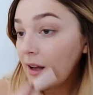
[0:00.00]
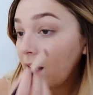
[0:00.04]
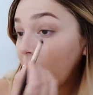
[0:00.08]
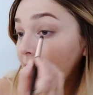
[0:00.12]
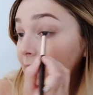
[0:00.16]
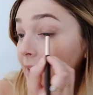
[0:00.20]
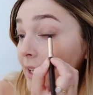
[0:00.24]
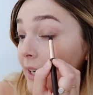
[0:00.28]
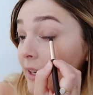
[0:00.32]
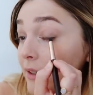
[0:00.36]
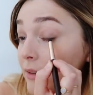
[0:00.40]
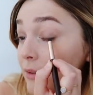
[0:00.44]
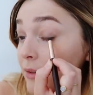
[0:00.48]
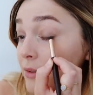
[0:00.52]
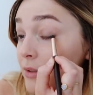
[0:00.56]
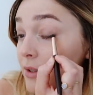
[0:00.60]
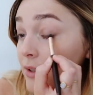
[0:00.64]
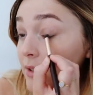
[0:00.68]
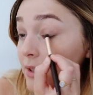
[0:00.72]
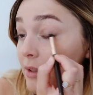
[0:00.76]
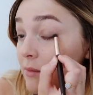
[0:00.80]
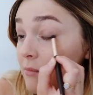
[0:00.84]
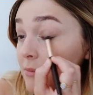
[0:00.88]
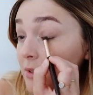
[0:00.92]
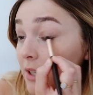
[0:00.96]
And then I'll
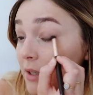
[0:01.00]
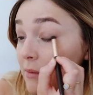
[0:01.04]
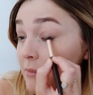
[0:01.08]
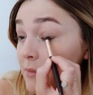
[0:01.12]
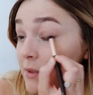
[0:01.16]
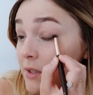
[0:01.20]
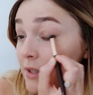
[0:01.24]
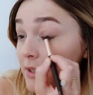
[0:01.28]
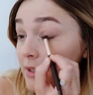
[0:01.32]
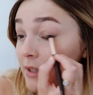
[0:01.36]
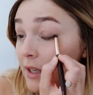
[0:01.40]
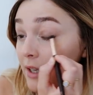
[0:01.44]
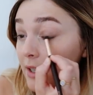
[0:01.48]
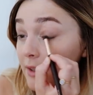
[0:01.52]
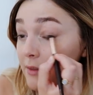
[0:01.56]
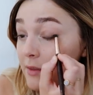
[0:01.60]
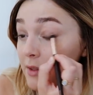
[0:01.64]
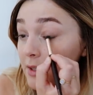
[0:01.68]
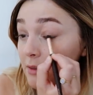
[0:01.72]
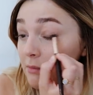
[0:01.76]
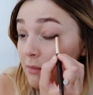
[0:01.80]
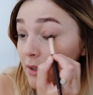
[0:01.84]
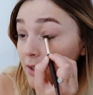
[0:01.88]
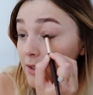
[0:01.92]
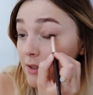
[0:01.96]
also sometimes just kind of
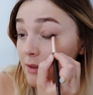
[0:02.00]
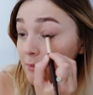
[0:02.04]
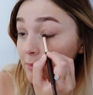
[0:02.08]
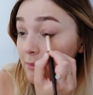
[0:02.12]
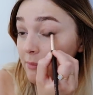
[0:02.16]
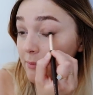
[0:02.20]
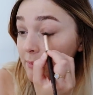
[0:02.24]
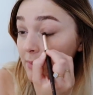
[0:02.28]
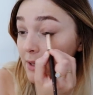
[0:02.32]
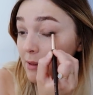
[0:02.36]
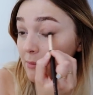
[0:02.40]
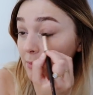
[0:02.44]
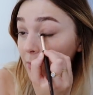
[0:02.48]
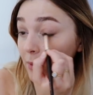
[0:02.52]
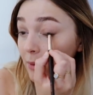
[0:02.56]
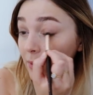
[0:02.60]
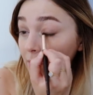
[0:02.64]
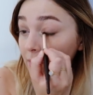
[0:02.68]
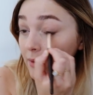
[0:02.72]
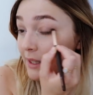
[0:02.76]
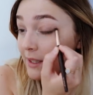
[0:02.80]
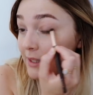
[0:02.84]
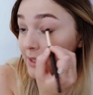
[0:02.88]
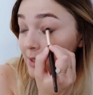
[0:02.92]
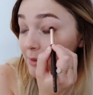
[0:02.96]
smudge a bit
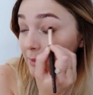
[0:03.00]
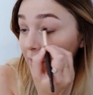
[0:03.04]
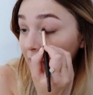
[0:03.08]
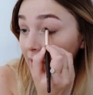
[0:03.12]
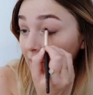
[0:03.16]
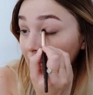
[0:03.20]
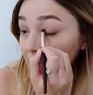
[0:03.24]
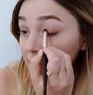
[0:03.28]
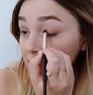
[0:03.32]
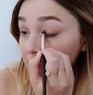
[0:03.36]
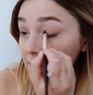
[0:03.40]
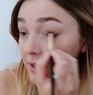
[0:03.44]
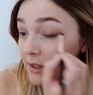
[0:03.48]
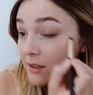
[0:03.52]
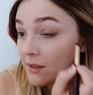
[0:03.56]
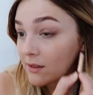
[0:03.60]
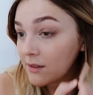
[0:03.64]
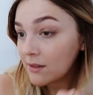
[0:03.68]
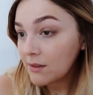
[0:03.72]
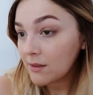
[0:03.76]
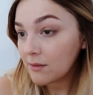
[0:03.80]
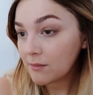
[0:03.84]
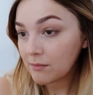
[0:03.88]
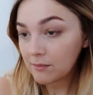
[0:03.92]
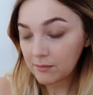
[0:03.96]
more into my
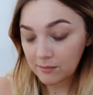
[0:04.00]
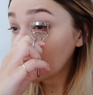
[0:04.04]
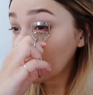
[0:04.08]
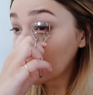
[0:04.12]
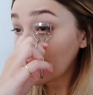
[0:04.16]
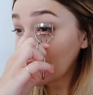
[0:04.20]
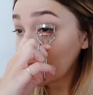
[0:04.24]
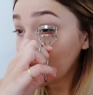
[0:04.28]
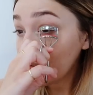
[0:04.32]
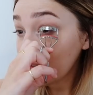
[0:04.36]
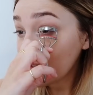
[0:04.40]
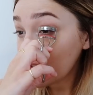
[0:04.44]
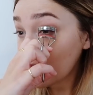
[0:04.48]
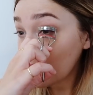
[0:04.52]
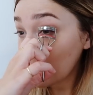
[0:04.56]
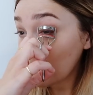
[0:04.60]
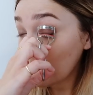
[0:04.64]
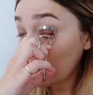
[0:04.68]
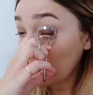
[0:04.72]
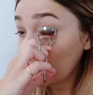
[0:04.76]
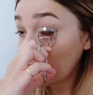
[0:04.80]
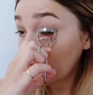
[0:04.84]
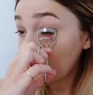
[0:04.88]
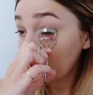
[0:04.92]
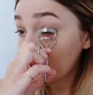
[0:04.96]
lashes. Most
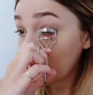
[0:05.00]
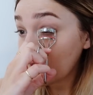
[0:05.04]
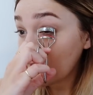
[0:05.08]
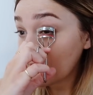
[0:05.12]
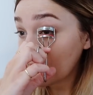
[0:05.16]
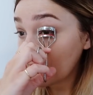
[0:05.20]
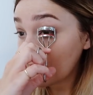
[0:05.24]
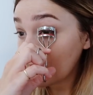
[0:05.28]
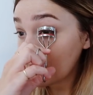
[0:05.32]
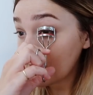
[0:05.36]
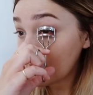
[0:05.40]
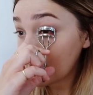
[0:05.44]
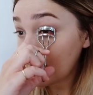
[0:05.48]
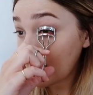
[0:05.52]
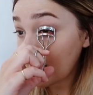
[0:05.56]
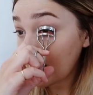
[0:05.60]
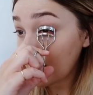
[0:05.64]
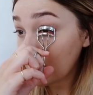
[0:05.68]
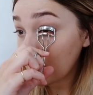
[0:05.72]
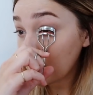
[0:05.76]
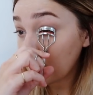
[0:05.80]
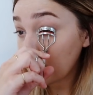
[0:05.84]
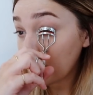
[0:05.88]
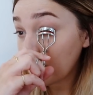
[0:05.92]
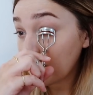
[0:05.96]
important
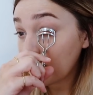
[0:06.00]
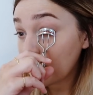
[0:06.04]
step,